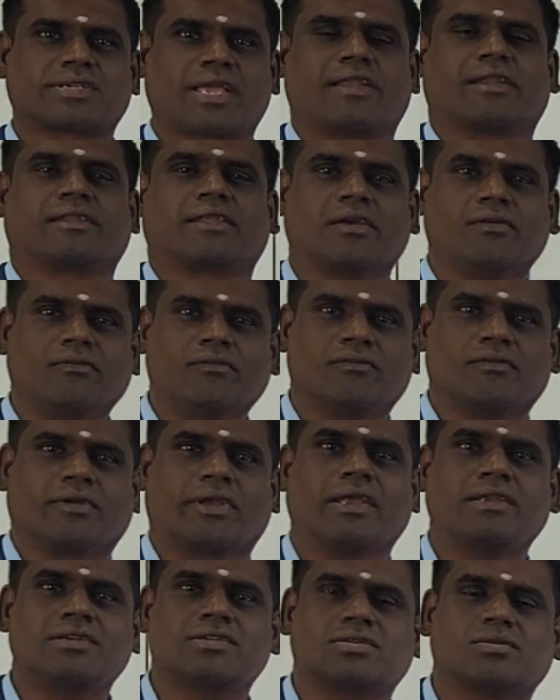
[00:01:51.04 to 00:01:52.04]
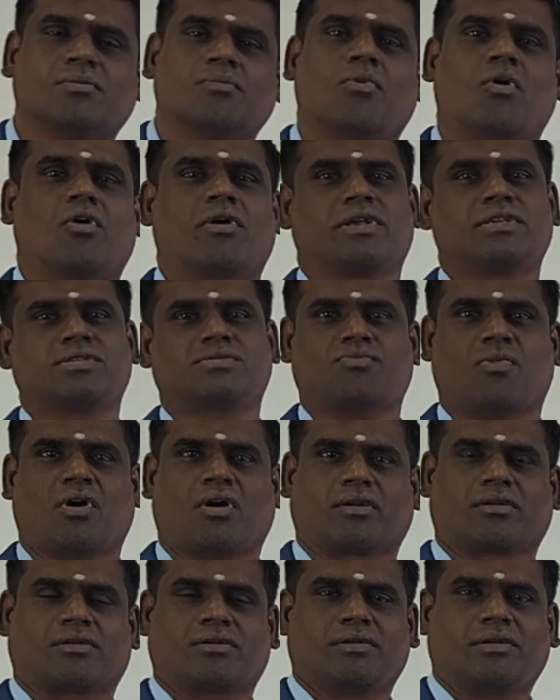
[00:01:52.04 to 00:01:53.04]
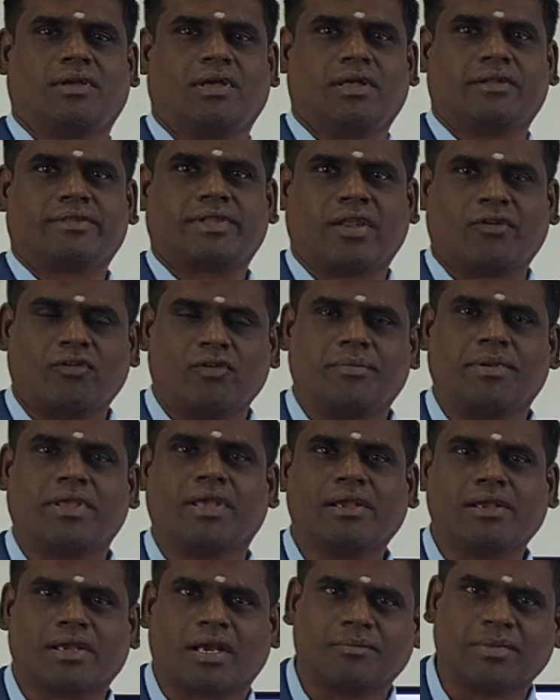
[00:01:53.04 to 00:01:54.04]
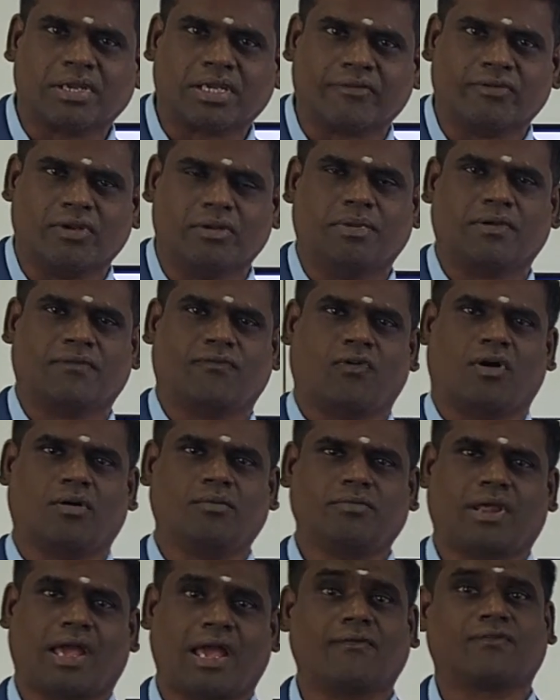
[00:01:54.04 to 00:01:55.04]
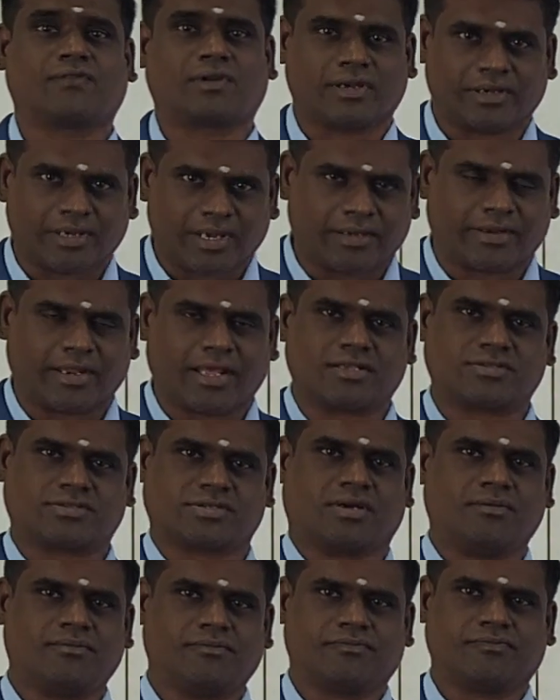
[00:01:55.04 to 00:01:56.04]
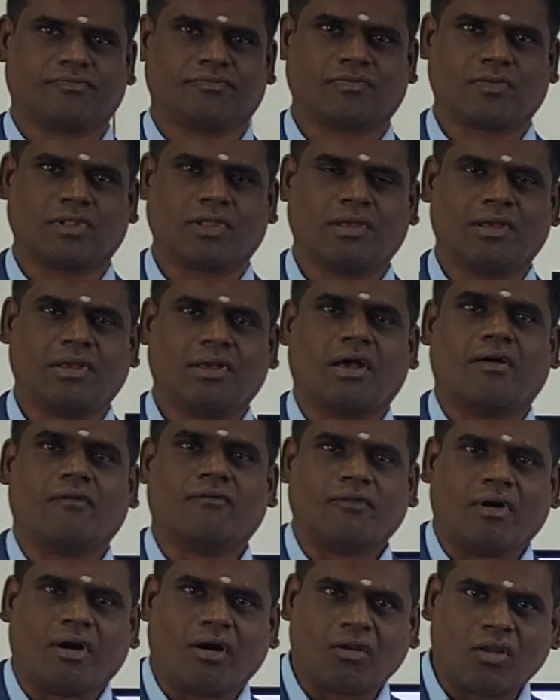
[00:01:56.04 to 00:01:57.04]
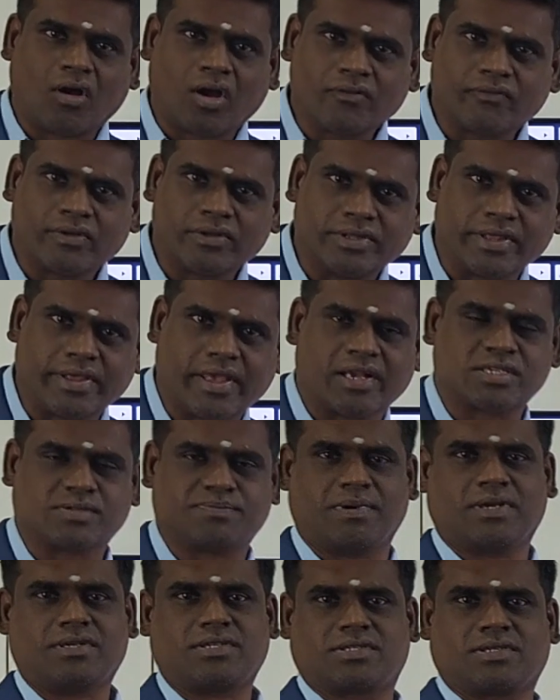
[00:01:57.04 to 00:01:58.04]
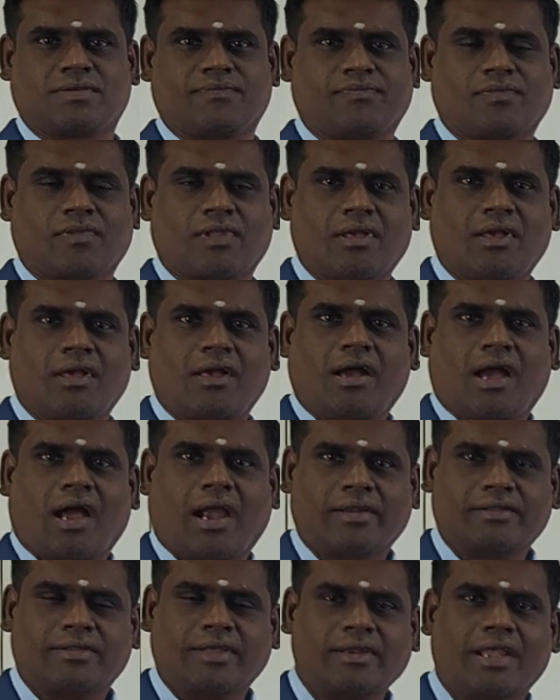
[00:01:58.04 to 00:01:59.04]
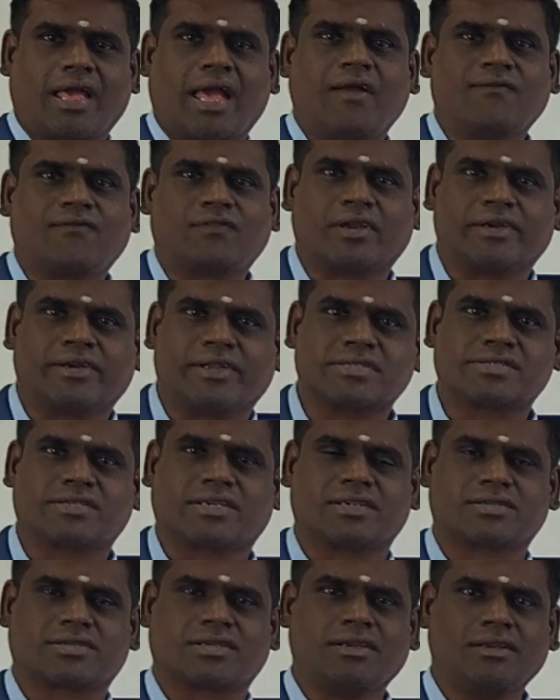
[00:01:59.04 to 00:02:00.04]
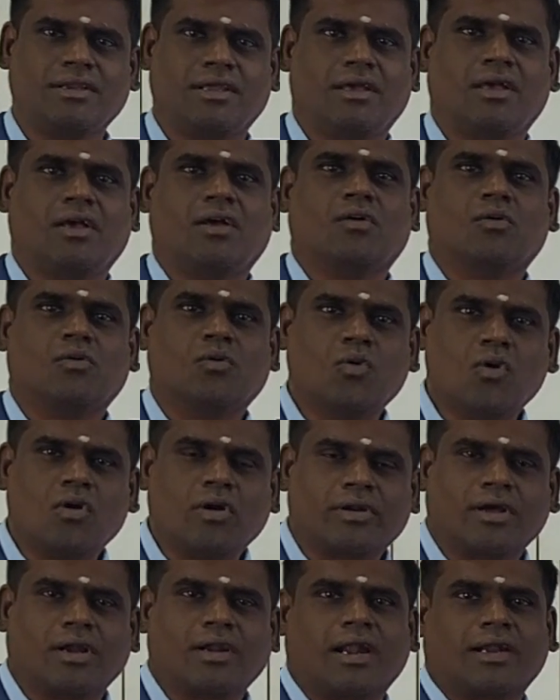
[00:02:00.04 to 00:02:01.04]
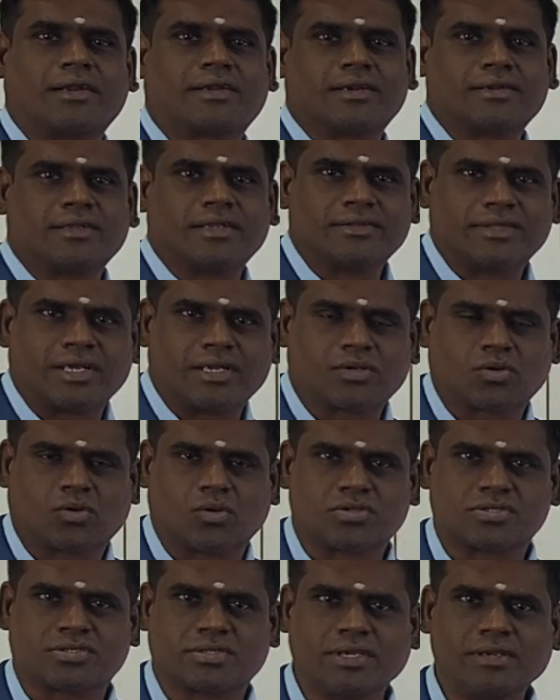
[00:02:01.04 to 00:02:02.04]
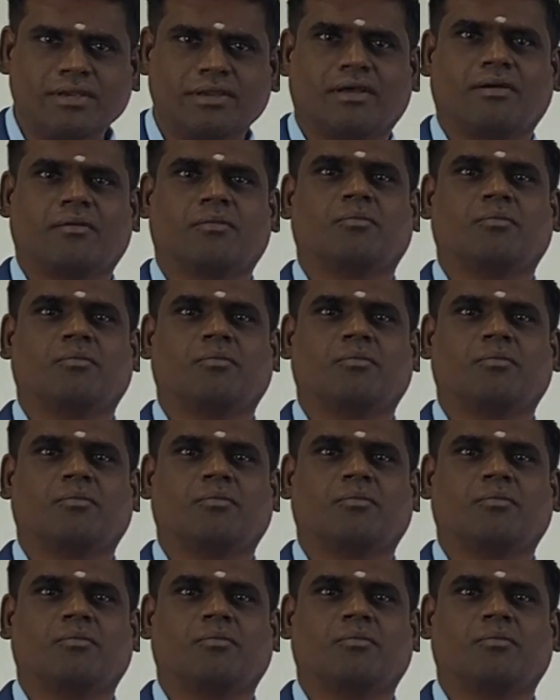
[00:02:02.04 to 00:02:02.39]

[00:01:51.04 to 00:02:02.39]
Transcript: can get bonus mark. There will be a committee will be formed after NEET exam along with the experts, and then after discussion, who and all attended that question,